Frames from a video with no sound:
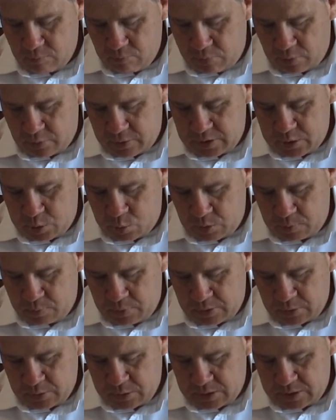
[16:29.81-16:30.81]
but is
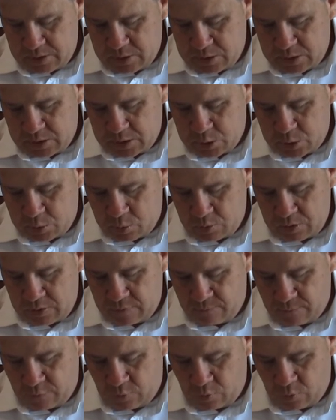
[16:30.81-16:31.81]
rebuilt in
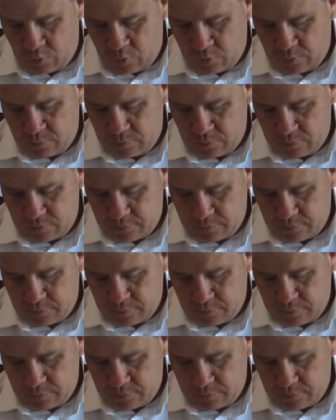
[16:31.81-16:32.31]
634,